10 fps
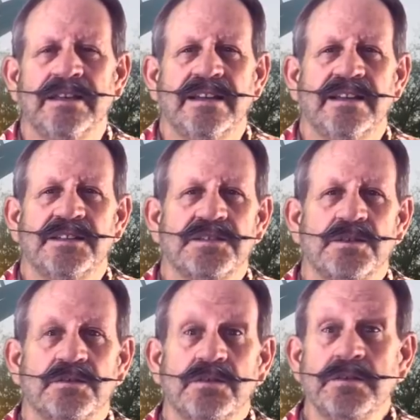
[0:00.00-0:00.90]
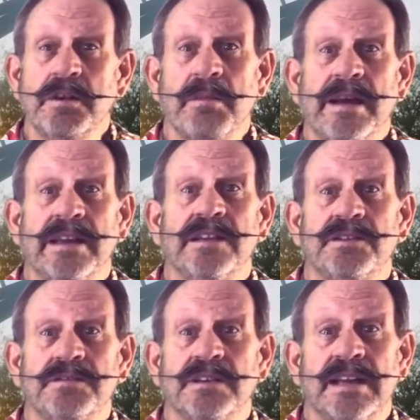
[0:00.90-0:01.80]
And so turn your body
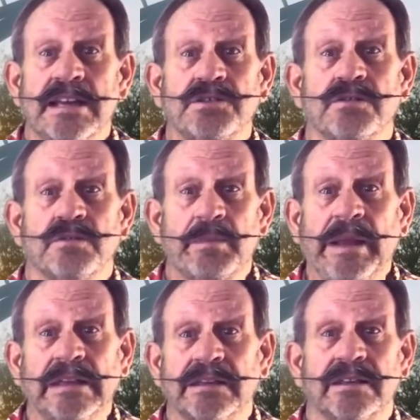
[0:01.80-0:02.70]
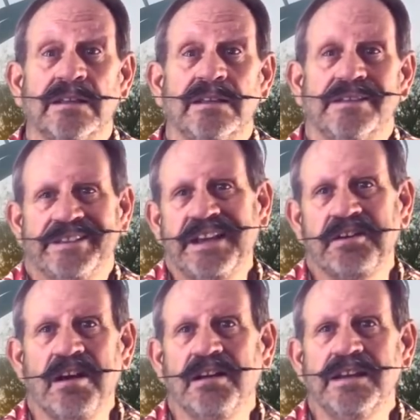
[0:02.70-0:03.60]
into a natural repellent. Take
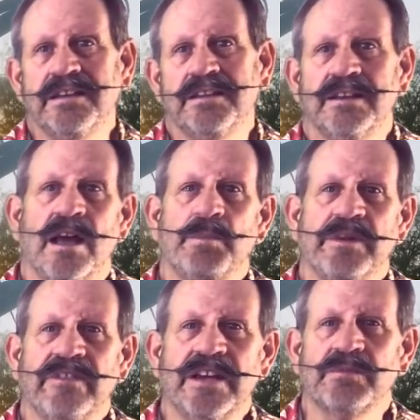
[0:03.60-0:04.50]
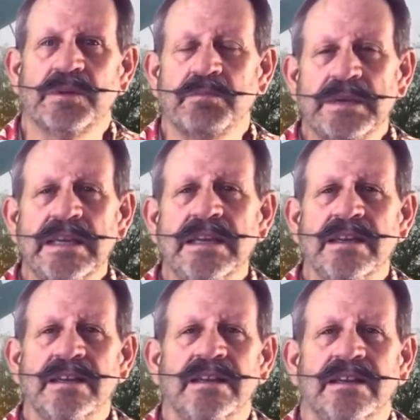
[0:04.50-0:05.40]
garlic, up your vitamin B,
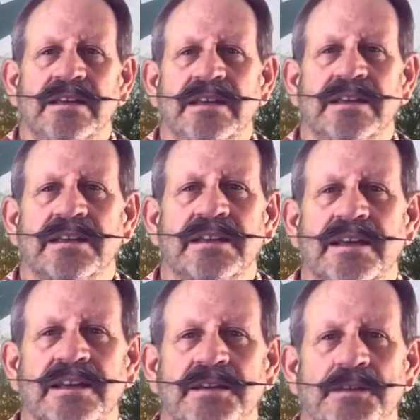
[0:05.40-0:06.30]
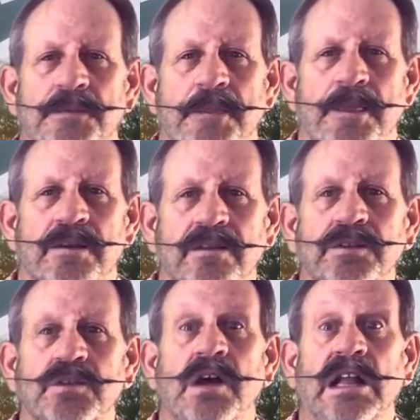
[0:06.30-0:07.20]
and uh, you'll
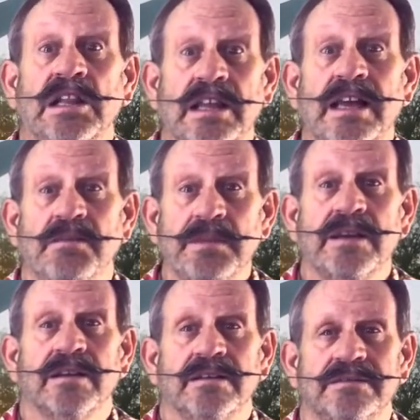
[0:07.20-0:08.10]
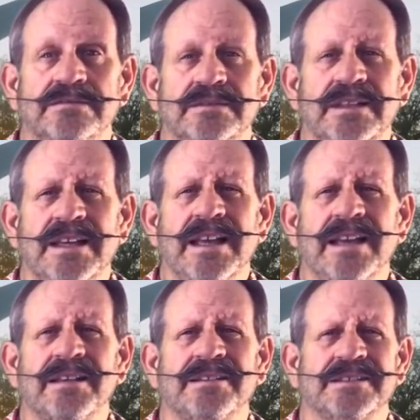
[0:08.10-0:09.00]
do a lot better.
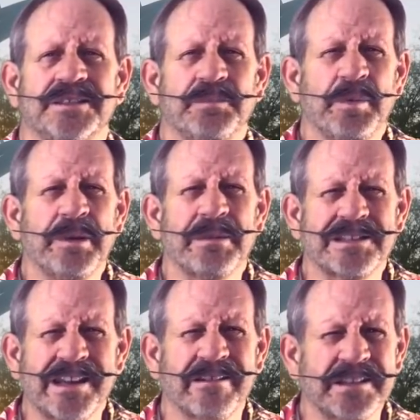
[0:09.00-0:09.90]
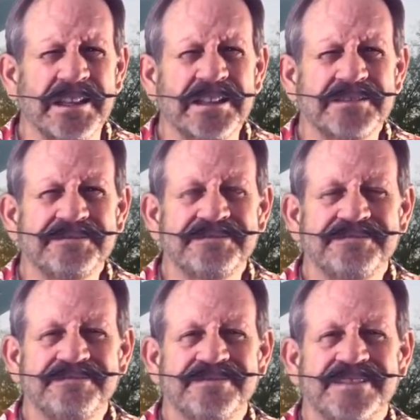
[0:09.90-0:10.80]
I could pretty much guarantee it.
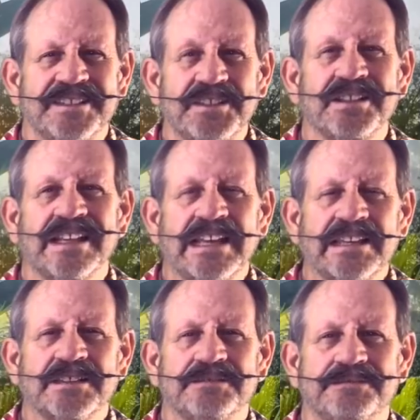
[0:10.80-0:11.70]
You'll like it.